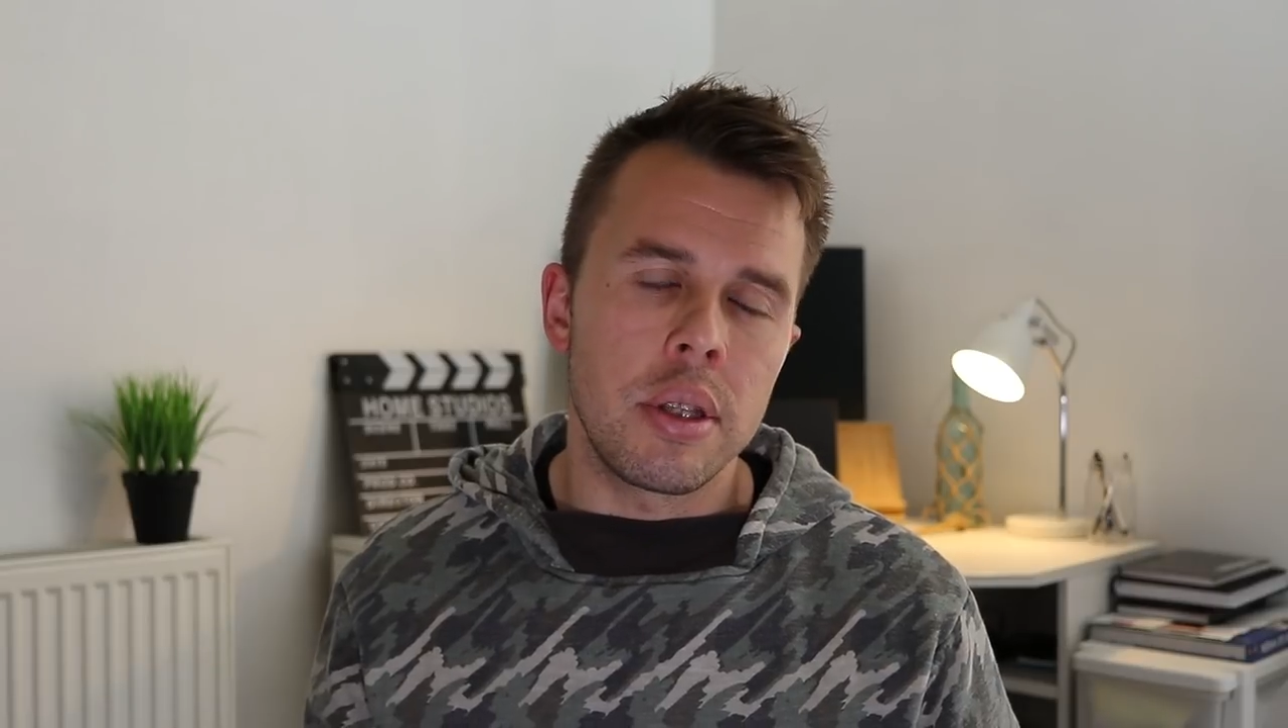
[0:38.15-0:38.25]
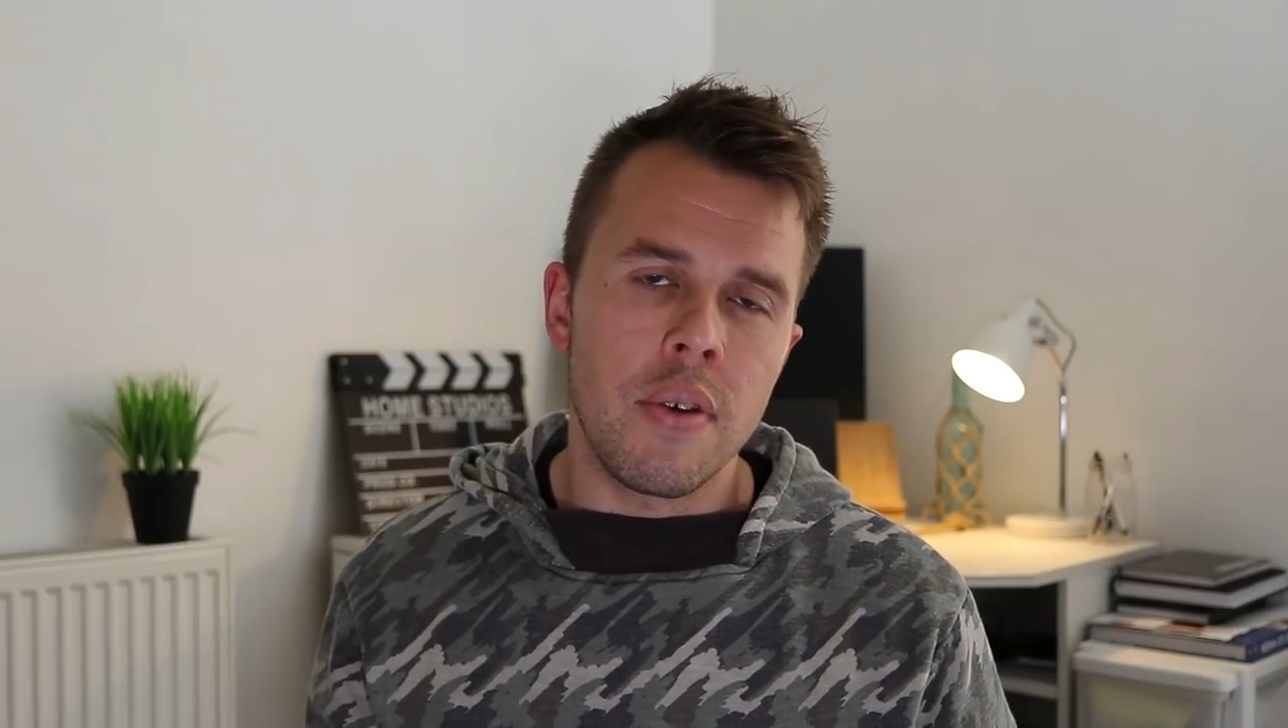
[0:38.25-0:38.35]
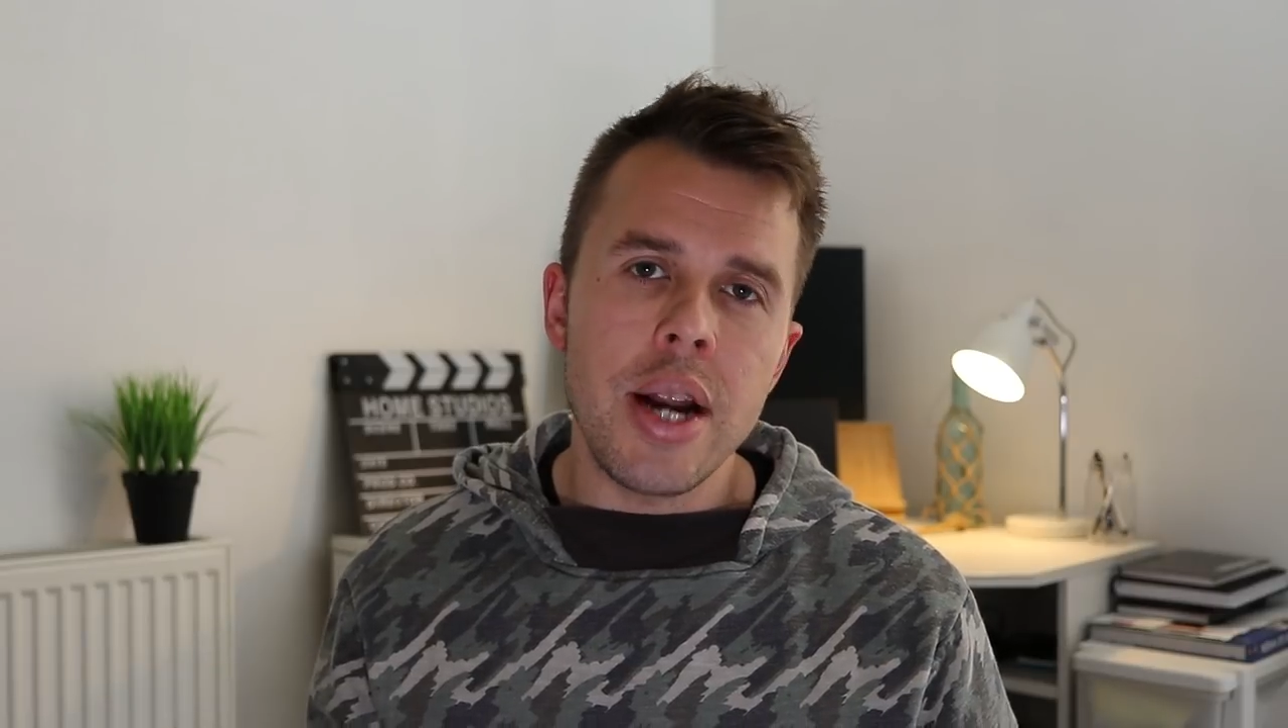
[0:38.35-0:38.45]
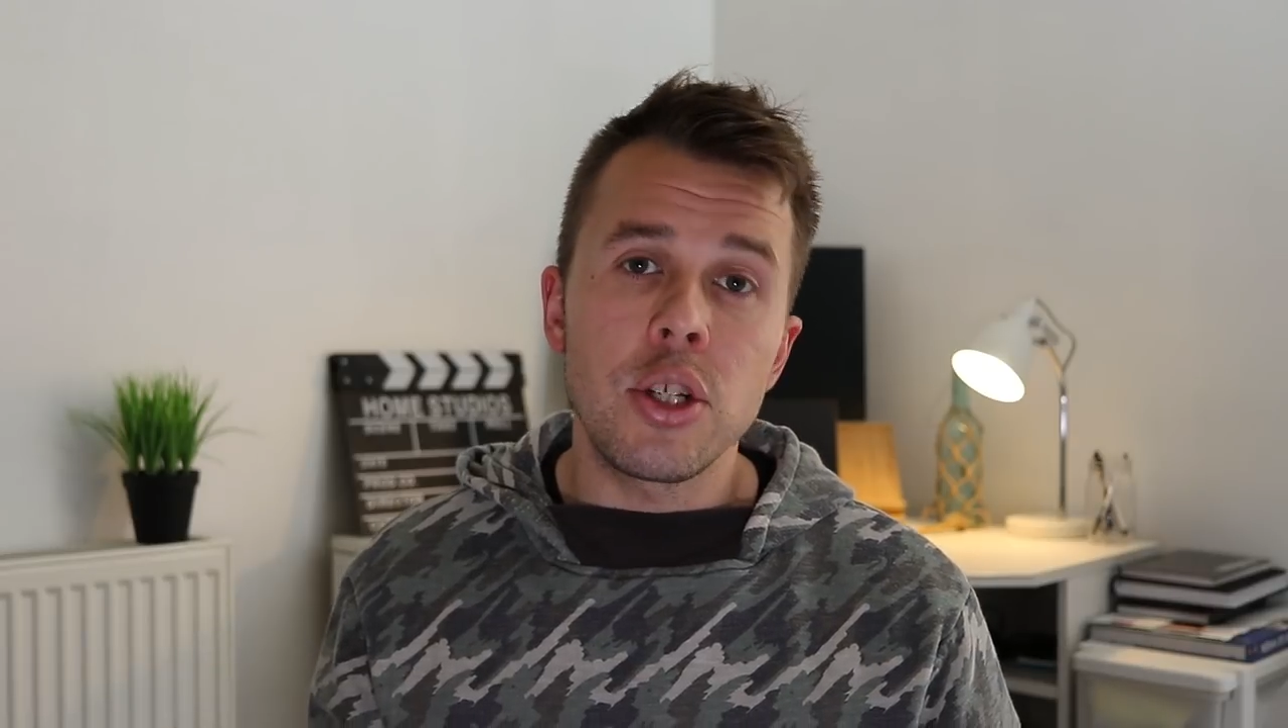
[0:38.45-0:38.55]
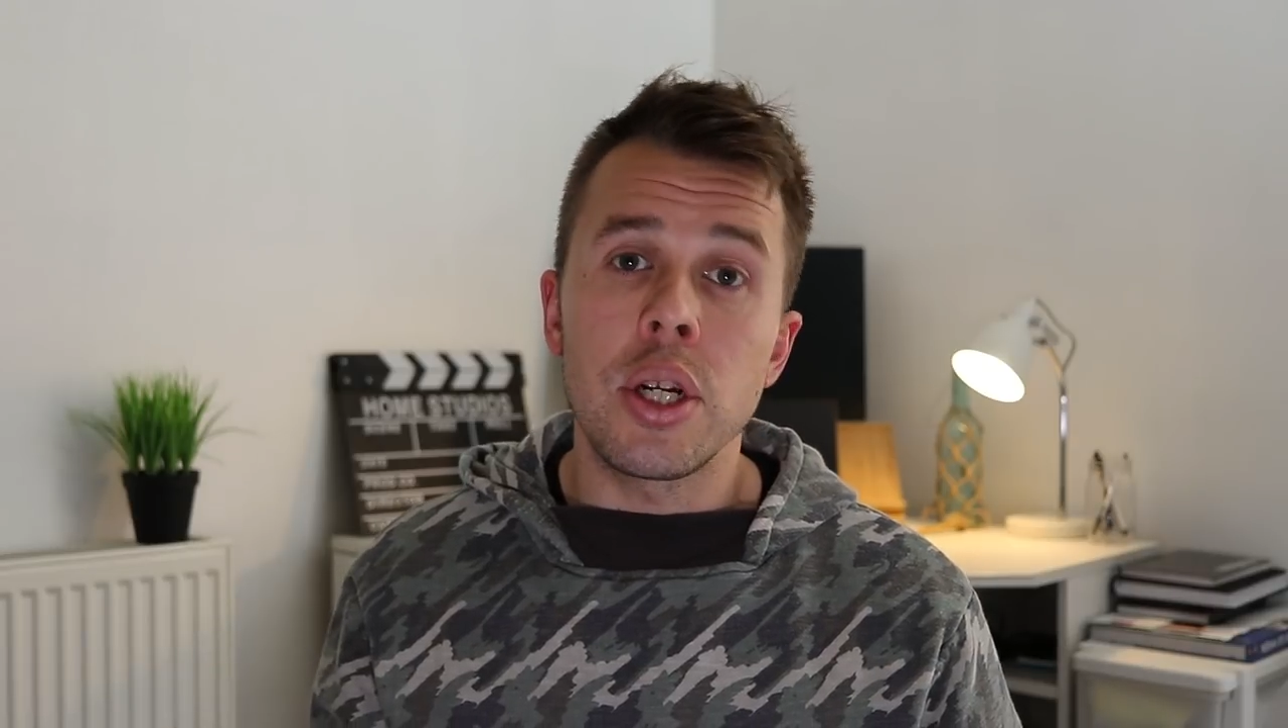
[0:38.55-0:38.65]
They're
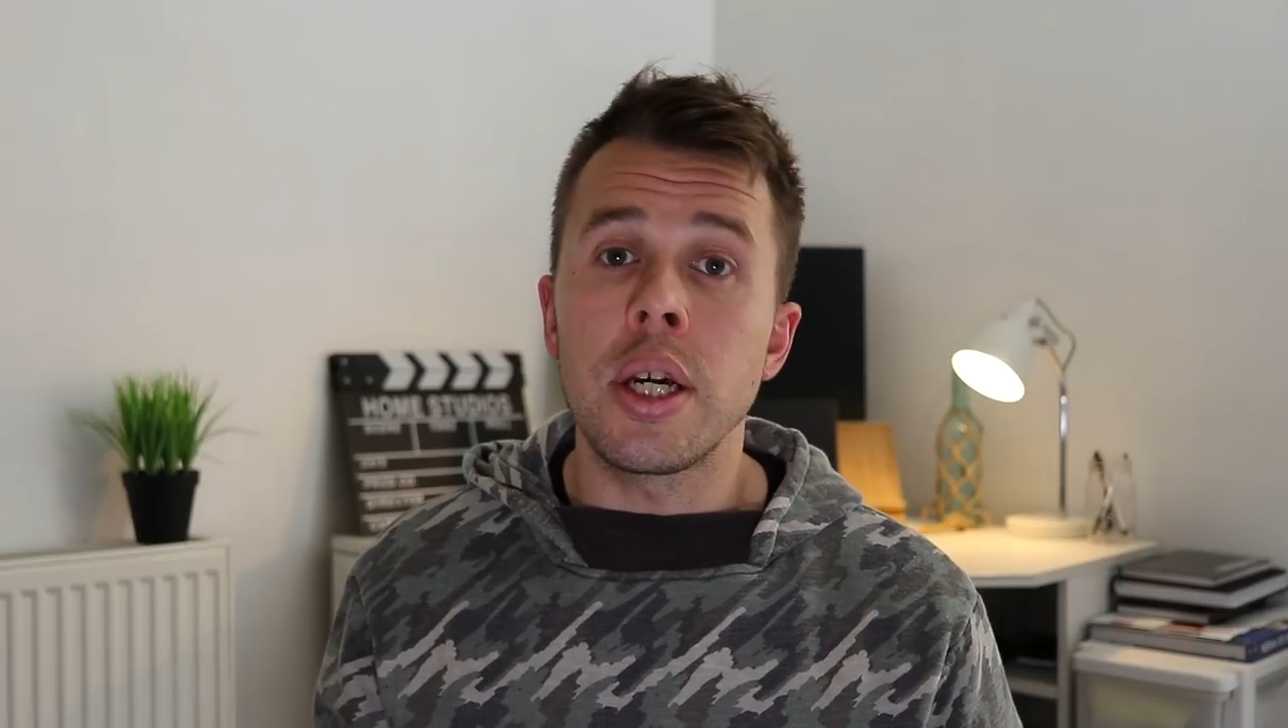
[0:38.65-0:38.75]
actually